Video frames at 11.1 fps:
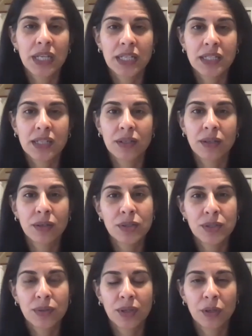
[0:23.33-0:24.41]

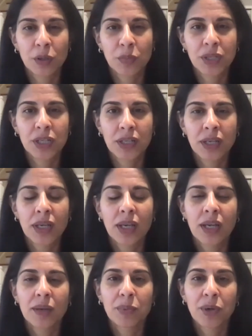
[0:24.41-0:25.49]
anti-HER2 therapy
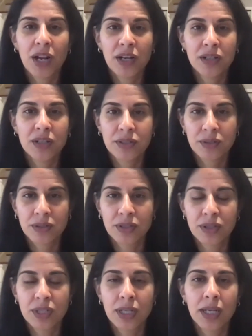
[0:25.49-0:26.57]
prior to
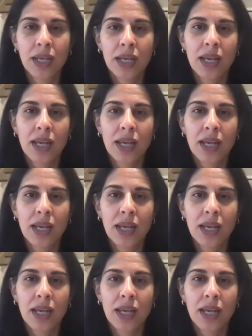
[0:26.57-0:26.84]
surgery.